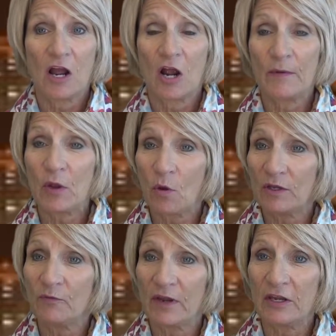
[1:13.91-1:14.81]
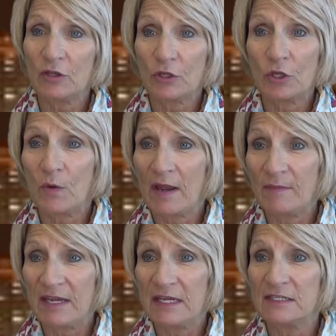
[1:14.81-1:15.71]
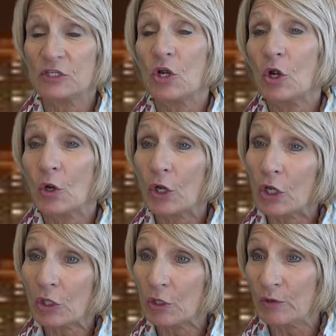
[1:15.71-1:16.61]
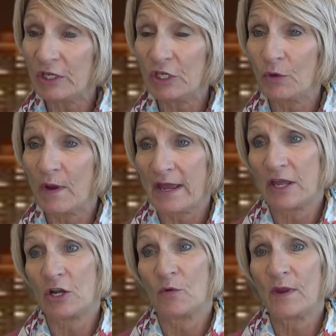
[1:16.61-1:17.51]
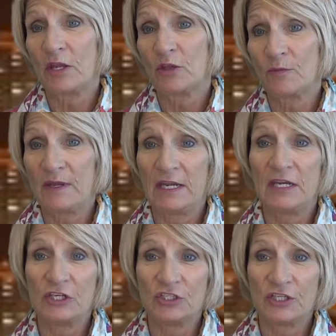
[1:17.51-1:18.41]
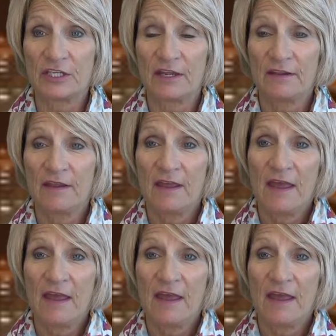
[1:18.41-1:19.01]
Are we holding regular QI meetings or including QI on our regular meeting agenda?